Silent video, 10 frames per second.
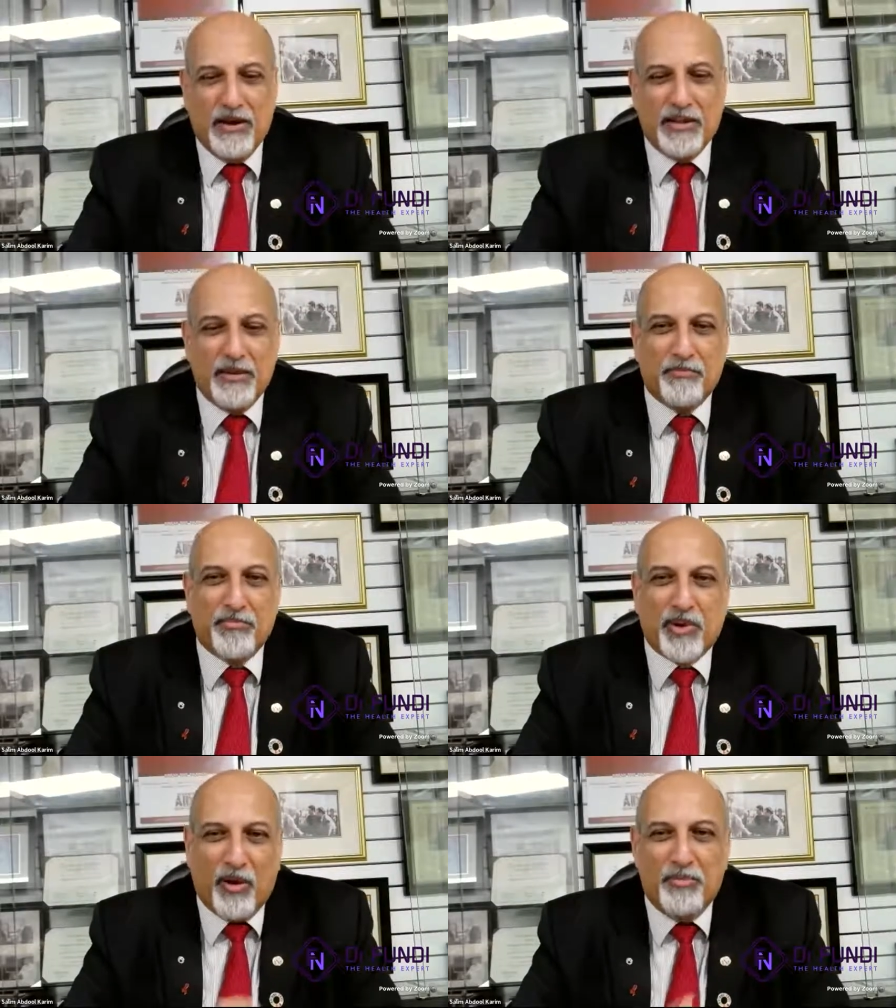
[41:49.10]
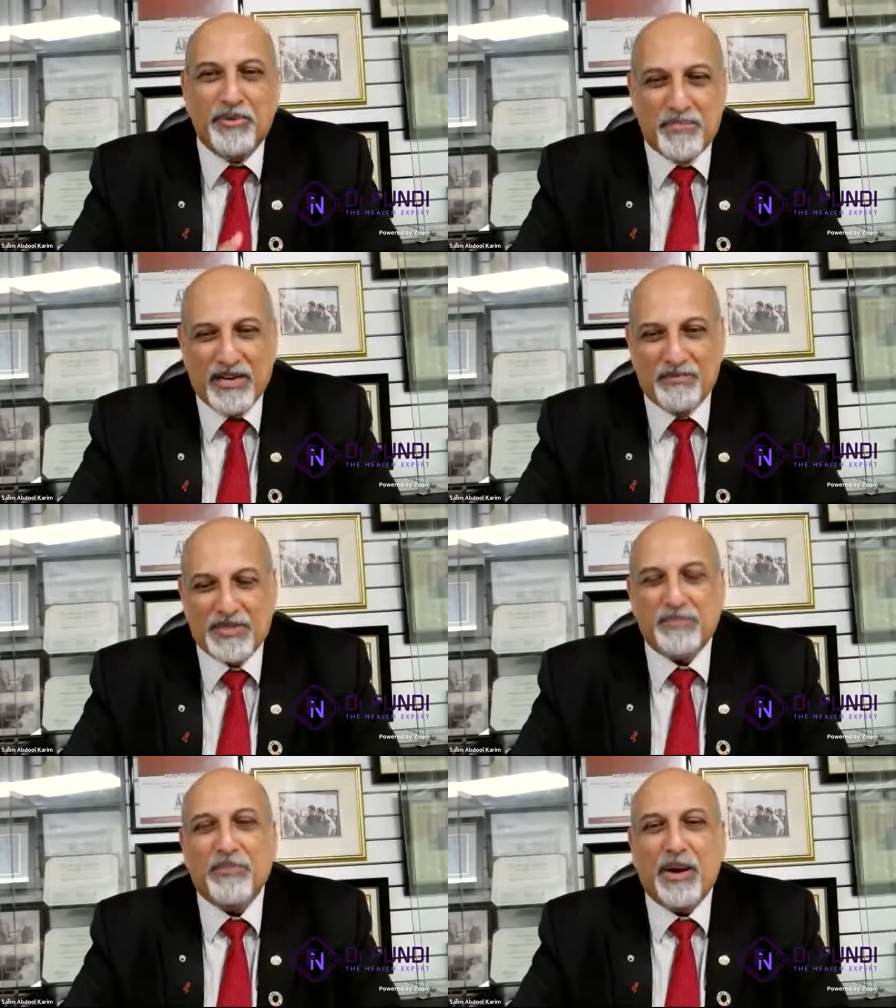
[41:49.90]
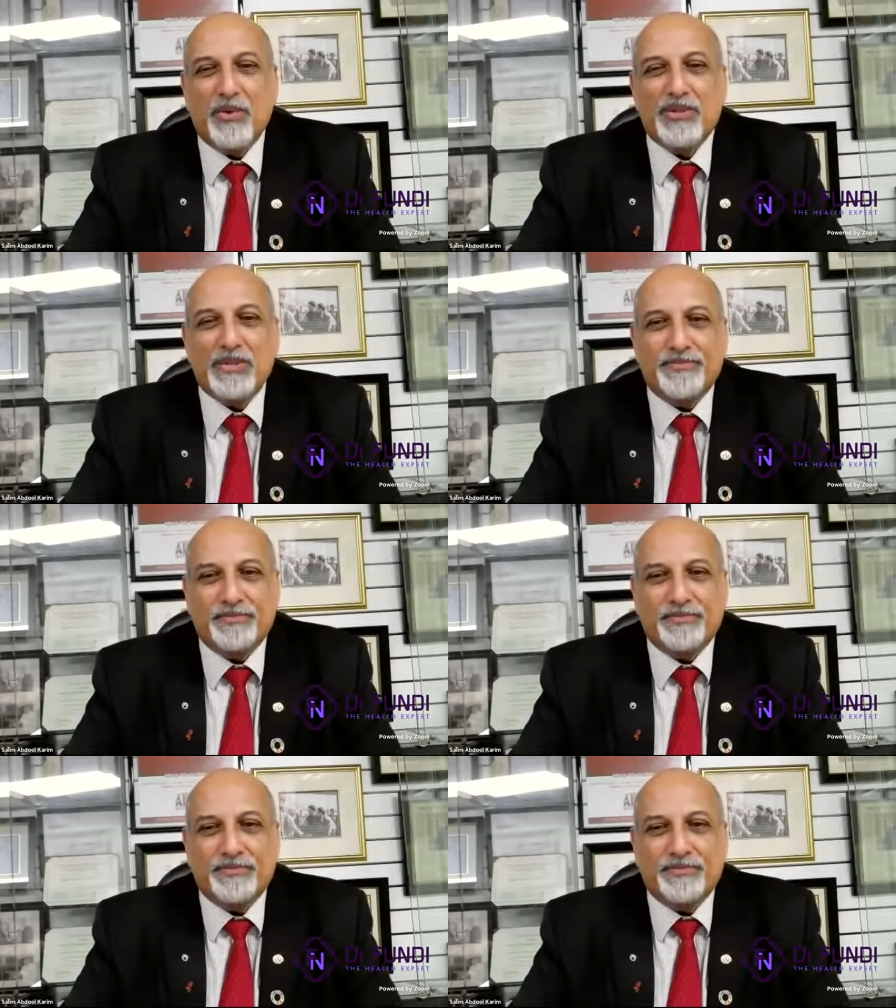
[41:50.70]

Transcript: The problem comes about